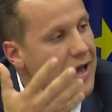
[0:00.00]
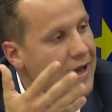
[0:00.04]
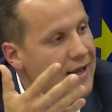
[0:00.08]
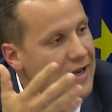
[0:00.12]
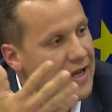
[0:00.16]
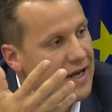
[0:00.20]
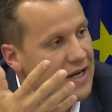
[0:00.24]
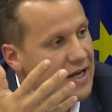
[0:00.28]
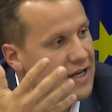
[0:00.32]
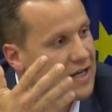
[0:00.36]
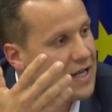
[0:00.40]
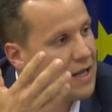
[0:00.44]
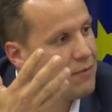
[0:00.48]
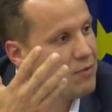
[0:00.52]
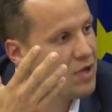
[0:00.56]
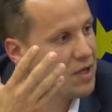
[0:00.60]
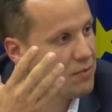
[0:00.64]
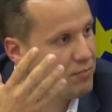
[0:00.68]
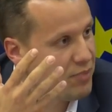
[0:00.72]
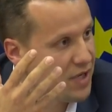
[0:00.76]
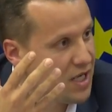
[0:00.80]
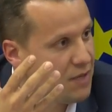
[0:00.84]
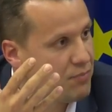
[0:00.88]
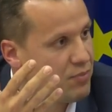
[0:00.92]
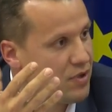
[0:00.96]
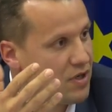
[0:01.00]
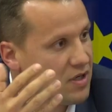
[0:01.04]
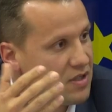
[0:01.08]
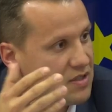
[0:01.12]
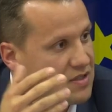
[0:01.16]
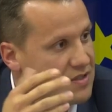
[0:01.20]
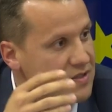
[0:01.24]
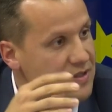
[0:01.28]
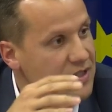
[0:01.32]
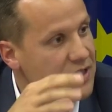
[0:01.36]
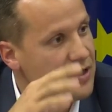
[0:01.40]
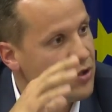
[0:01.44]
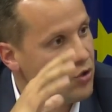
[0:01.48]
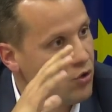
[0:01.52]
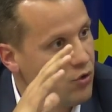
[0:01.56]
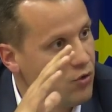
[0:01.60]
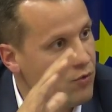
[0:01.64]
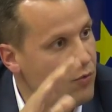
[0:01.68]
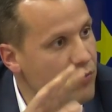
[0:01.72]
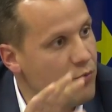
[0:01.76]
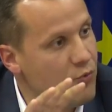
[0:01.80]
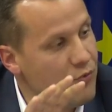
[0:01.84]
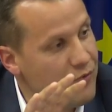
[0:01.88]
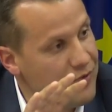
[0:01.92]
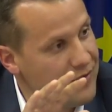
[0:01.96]
And academic papers, you
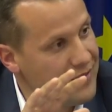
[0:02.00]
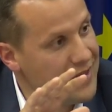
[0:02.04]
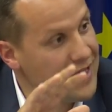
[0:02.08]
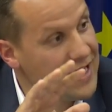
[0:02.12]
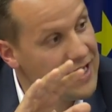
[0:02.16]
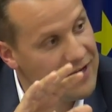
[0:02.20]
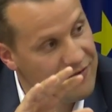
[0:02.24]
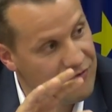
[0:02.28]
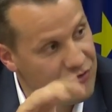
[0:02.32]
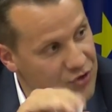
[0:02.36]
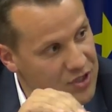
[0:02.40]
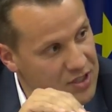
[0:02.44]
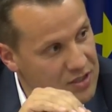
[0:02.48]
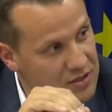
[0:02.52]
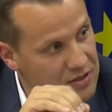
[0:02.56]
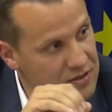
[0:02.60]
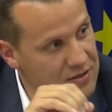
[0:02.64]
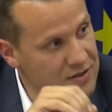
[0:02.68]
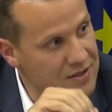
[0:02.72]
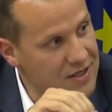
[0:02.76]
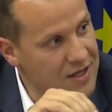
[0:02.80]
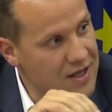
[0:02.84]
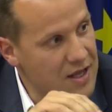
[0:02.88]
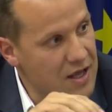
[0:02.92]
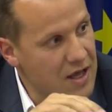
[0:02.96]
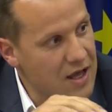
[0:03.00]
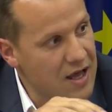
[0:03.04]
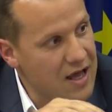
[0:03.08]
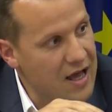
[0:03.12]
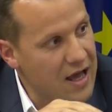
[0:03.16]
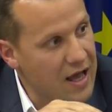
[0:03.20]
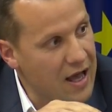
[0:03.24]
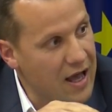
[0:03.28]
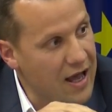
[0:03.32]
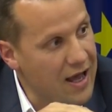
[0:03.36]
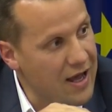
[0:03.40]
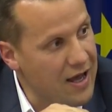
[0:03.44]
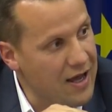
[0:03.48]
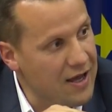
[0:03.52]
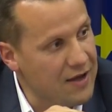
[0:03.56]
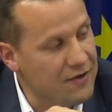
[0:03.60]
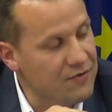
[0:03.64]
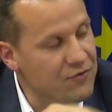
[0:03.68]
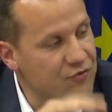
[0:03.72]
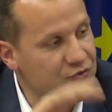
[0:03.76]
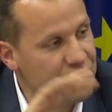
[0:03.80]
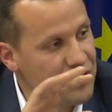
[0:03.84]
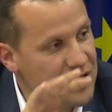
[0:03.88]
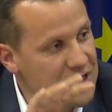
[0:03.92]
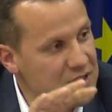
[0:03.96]
know, that I've written
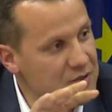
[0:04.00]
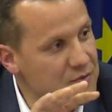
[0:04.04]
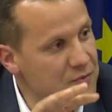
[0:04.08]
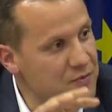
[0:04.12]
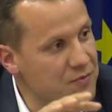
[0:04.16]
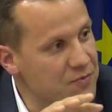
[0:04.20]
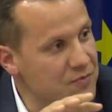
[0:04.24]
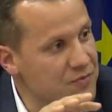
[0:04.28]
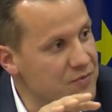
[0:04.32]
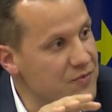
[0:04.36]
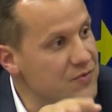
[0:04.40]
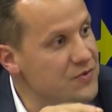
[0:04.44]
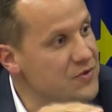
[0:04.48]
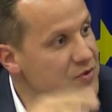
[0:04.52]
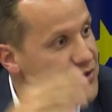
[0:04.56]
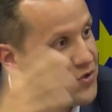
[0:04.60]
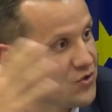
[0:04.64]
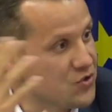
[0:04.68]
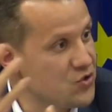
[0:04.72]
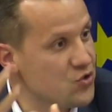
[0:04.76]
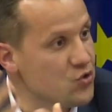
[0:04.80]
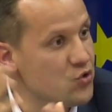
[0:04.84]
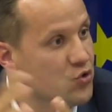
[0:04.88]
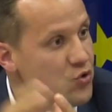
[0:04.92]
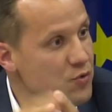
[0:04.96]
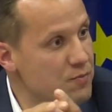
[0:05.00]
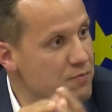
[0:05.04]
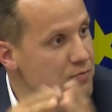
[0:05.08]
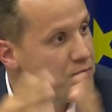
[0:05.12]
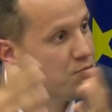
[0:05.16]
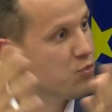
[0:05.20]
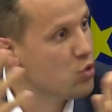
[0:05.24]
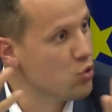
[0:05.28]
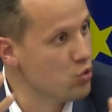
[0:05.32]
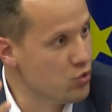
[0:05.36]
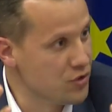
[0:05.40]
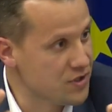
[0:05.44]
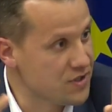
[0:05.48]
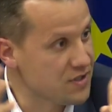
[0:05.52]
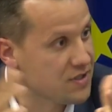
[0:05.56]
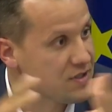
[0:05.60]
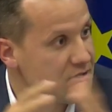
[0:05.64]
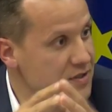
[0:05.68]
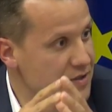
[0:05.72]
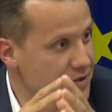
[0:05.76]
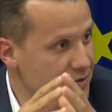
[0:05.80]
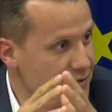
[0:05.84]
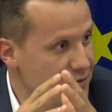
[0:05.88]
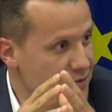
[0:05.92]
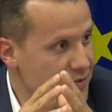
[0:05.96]
are written to
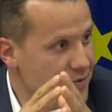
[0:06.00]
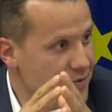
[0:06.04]
boost